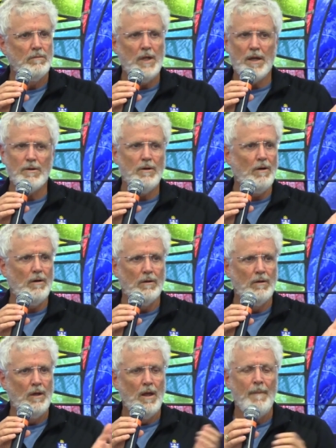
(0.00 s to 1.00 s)
Not at all.
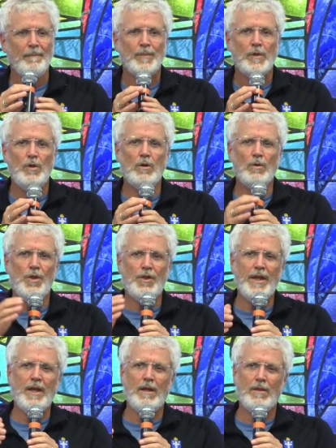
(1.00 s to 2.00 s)
You don't
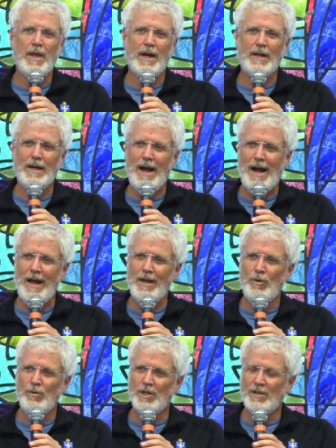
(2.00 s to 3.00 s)
think that a guy
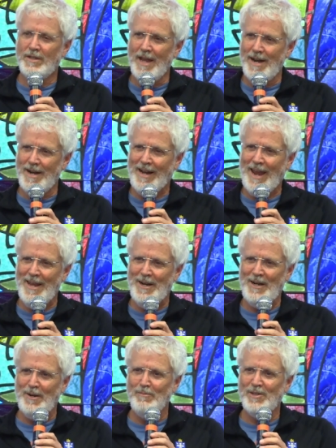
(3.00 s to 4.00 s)
who just
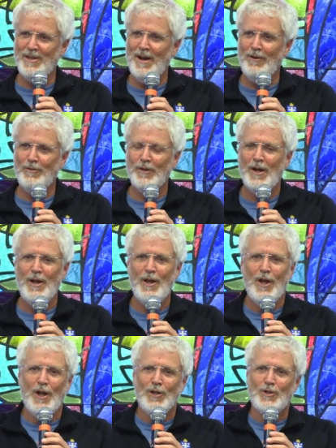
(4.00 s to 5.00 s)
dedicated himself
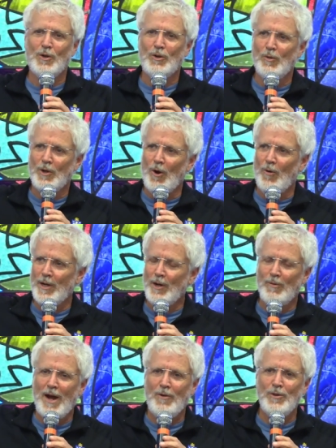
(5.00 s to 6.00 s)
to going
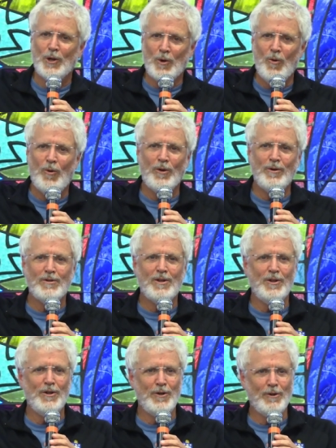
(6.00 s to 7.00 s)
around the corner
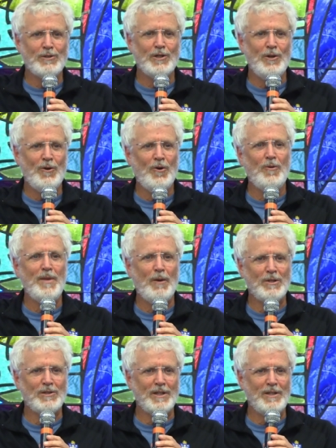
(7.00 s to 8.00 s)
to the nursing home
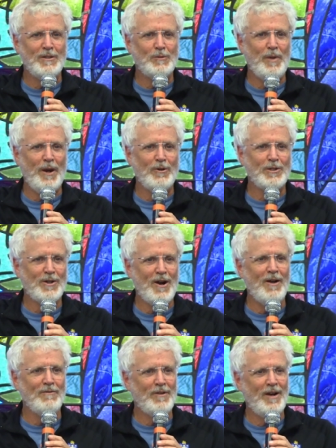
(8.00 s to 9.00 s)
that was in his parish
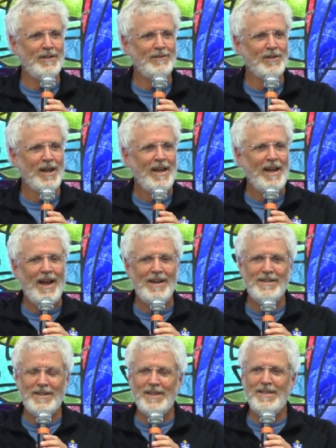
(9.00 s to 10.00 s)
confines
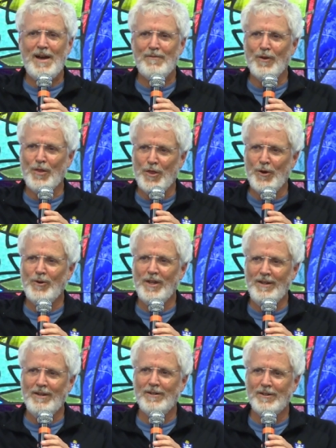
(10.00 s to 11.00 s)
and did that for 30
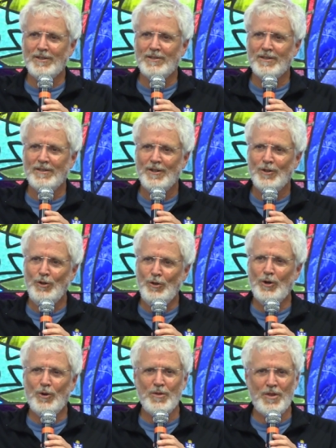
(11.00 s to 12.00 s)
years,
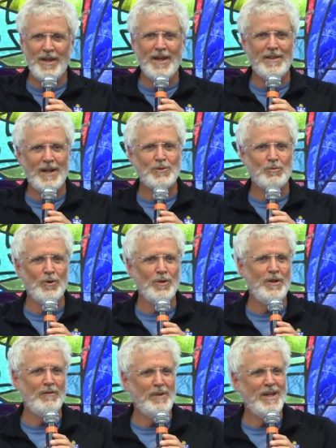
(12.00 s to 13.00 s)
you don't think that's
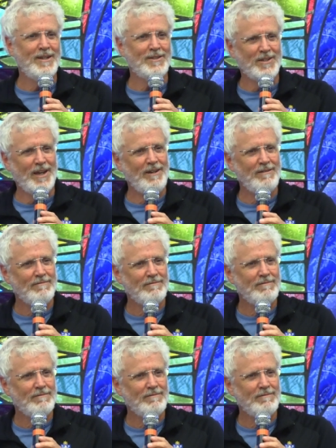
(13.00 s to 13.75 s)
worthy of being a saint?